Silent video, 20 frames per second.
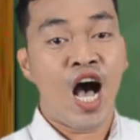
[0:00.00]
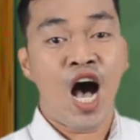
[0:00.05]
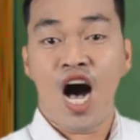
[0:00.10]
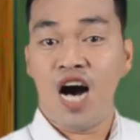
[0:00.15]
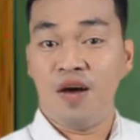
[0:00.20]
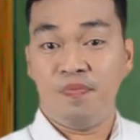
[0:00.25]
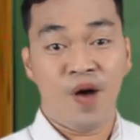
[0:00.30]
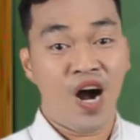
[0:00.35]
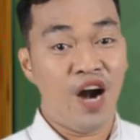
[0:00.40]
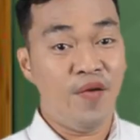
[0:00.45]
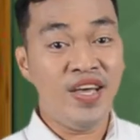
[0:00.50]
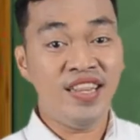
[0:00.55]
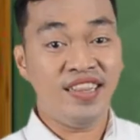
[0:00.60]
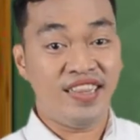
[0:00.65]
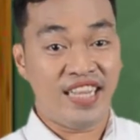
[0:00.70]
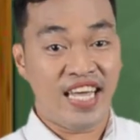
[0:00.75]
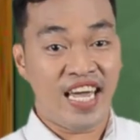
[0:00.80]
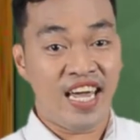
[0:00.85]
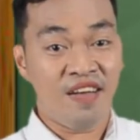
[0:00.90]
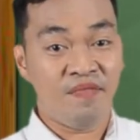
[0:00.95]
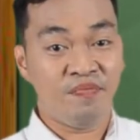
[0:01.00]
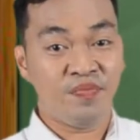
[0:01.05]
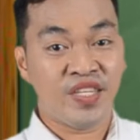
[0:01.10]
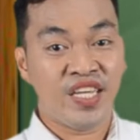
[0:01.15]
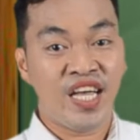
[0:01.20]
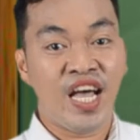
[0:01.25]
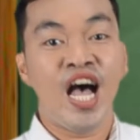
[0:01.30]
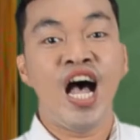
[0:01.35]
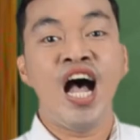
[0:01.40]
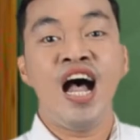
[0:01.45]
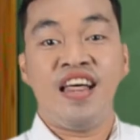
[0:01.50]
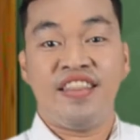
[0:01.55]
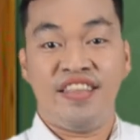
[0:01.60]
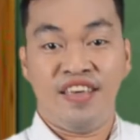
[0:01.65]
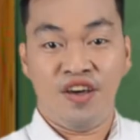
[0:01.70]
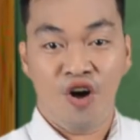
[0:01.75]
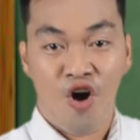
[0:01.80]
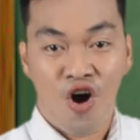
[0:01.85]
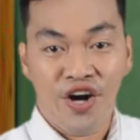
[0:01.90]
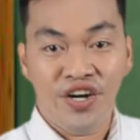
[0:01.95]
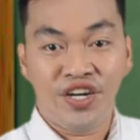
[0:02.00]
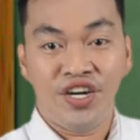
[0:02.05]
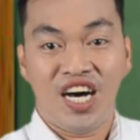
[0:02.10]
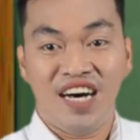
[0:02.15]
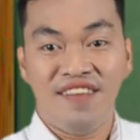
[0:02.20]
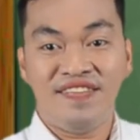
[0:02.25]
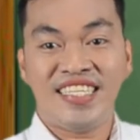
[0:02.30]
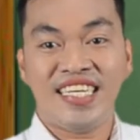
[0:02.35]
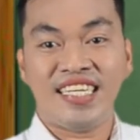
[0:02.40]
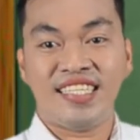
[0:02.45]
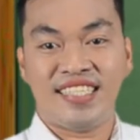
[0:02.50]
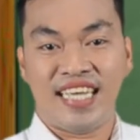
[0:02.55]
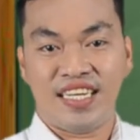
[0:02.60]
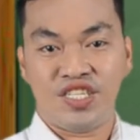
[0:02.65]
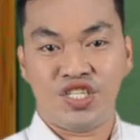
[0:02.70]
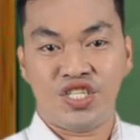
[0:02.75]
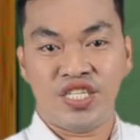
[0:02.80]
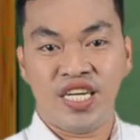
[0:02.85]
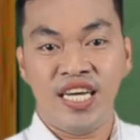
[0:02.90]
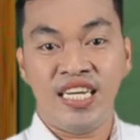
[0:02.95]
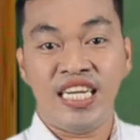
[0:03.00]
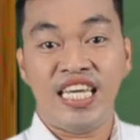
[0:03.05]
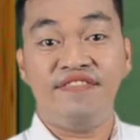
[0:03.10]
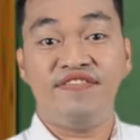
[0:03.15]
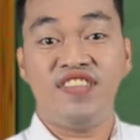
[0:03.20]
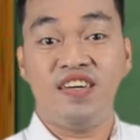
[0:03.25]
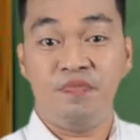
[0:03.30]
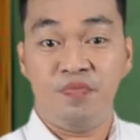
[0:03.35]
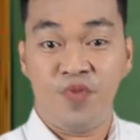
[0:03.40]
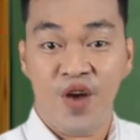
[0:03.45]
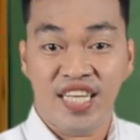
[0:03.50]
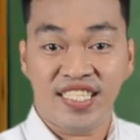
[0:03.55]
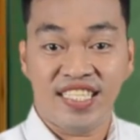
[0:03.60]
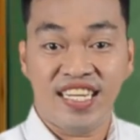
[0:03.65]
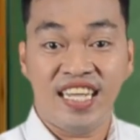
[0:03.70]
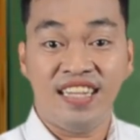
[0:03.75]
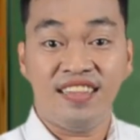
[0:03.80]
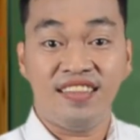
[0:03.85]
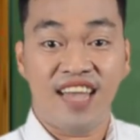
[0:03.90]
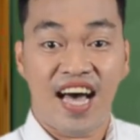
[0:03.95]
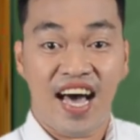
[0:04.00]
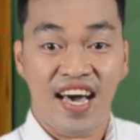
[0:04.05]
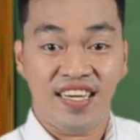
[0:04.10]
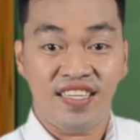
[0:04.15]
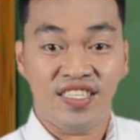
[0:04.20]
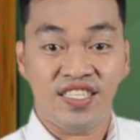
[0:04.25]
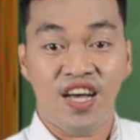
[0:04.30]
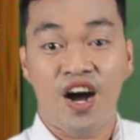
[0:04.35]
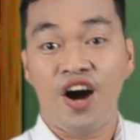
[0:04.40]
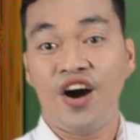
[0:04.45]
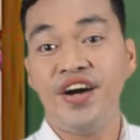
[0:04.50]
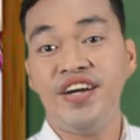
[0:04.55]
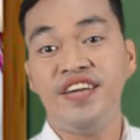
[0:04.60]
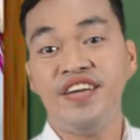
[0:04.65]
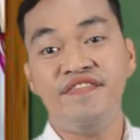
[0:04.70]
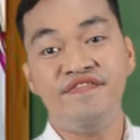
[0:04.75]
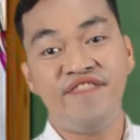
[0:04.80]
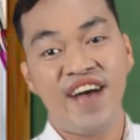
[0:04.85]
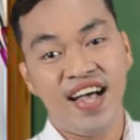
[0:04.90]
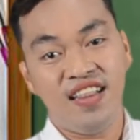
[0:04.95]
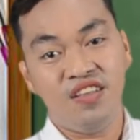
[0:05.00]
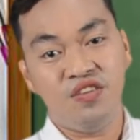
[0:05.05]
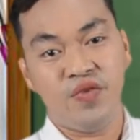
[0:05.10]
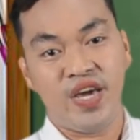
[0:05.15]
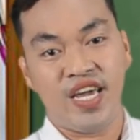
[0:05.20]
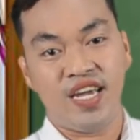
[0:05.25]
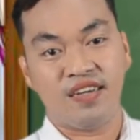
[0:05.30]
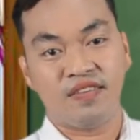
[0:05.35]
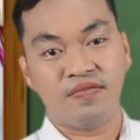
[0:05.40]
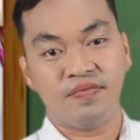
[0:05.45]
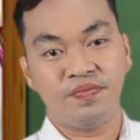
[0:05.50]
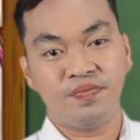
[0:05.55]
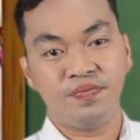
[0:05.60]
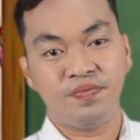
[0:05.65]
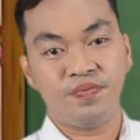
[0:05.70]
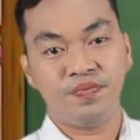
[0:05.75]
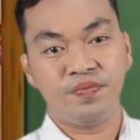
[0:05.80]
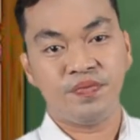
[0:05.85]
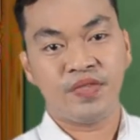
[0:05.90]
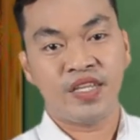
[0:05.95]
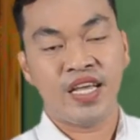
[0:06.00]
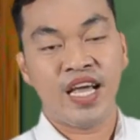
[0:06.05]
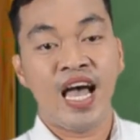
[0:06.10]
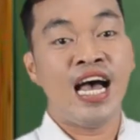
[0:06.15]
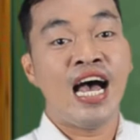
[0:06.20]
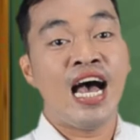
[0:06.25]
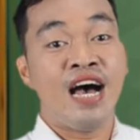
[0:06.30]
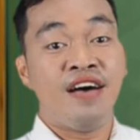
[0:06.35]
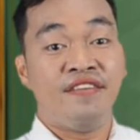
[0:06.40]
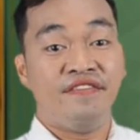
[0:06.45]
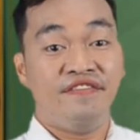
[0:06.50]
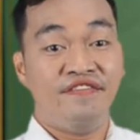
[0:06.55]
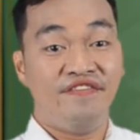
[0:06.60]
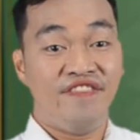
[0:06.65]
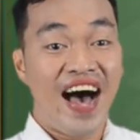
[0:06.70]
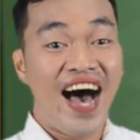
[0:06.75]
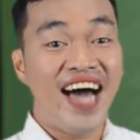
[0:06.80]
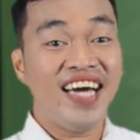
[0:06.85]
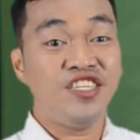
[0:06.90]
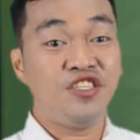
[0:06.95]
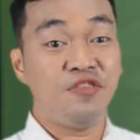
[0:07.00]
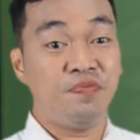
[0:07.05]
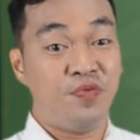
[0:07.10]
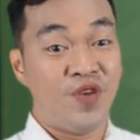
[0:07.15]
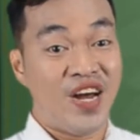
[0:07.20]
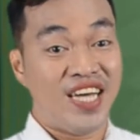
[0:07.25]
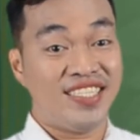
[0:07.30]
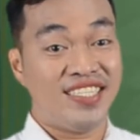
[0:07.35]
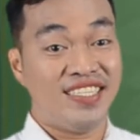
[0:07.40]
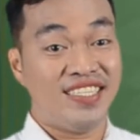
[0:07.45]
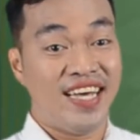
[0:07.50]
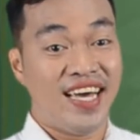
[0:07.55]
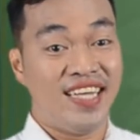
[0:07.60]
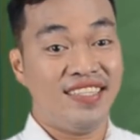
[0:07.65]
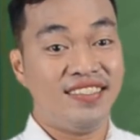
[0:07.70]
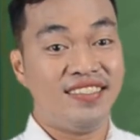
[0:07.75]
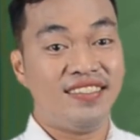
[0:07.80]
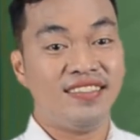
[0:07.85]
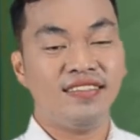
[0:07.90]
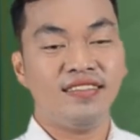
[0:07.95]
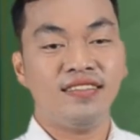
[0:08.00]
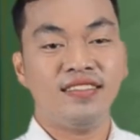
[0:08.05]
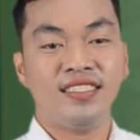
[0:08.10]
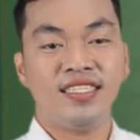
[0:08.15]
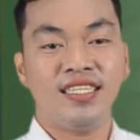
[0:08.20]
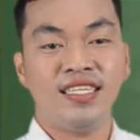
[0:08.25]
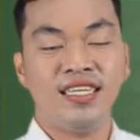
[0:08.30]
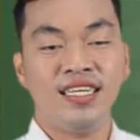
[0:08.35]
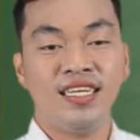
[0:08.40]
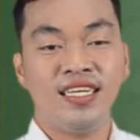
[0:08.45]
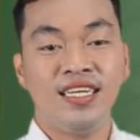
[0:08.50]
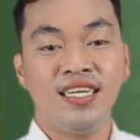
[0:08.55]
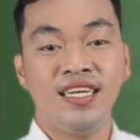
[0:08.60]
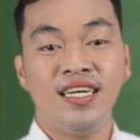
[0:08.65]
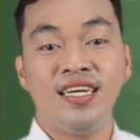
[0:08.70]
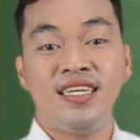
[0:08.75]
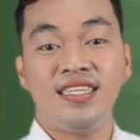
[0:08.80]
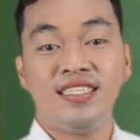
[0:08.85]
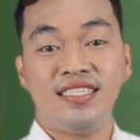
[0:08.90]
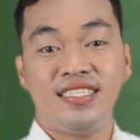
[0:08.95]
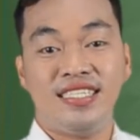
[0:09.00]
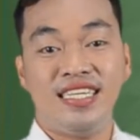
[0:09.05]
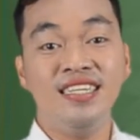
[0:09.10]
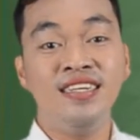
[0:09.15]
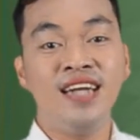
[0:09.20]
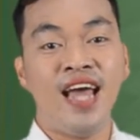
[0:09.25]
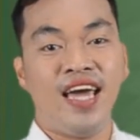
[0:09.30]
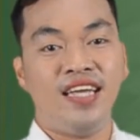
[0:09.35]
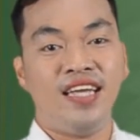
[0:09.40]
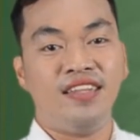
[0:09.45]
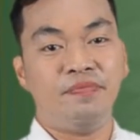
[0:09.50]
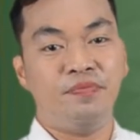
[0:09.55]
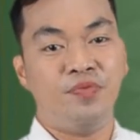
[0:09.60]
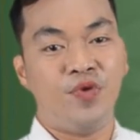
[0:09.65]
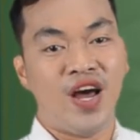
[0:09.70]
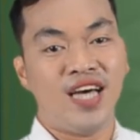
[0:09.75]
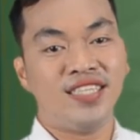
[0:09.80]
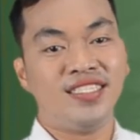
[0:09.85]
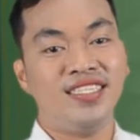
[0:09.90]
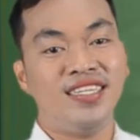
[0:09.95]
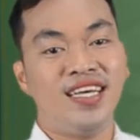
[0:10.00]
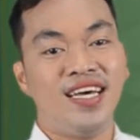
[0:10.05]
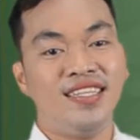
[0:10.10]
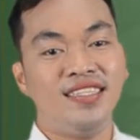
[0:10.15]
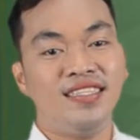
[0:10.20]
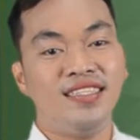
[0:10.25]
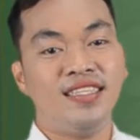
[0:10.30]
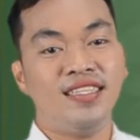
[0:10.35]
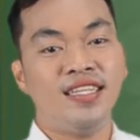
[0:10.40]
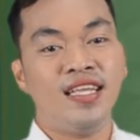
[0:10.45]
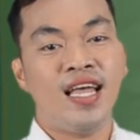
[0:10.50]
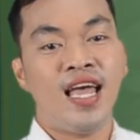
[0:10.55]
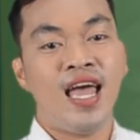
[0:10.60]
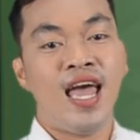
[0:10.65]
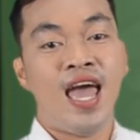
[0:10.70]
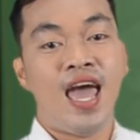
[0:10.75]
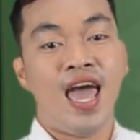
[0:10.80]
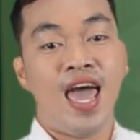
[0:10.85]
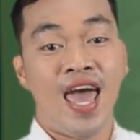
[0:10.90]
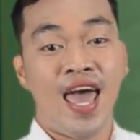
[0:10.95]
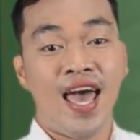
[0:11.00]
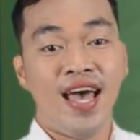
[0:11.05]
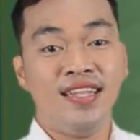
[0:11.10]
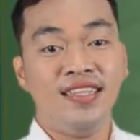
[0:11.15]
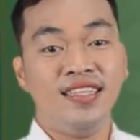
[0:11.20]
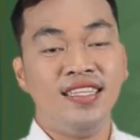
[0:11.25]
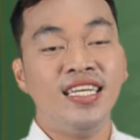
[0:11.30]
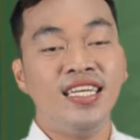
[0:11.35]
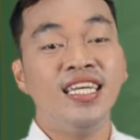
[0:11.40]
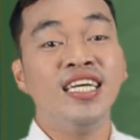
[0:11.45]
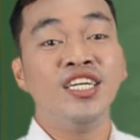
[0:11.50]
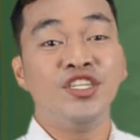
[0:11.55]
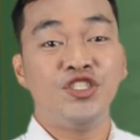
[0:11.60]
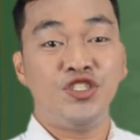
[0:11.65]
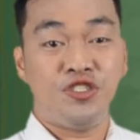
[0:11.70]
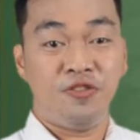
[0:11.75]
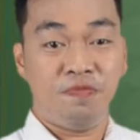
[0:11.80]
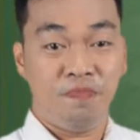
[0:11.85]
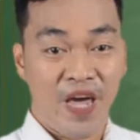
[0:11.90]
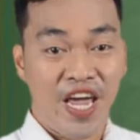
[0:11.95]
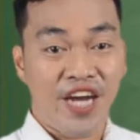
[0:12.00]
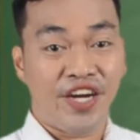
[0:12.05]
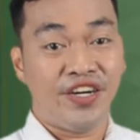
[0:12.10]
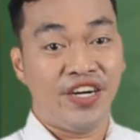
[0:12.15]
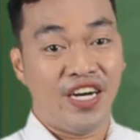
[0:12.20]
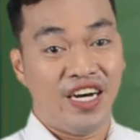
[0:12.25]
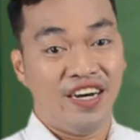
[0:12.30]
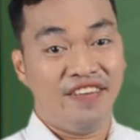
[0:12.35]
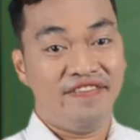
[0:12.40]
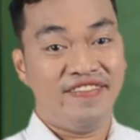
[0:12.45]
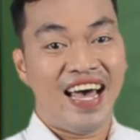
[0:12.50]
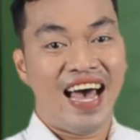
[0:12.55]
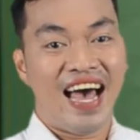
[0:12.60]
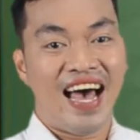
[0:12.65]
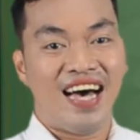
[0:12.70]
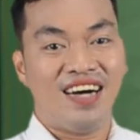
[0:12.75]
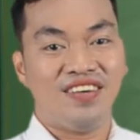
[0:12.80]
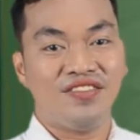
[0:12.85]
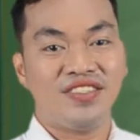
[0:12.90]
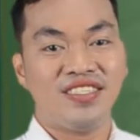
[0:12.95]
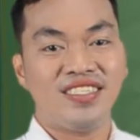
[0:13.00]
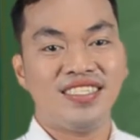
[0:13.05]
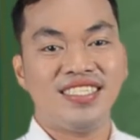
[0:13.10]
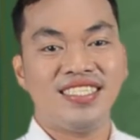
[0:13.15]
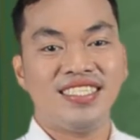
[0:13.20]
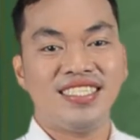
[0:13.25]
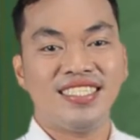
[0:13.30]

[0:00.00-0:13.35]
Apparently, the order of succession if the president dies are the following. Vice President, Senate President, and Speaker of the House.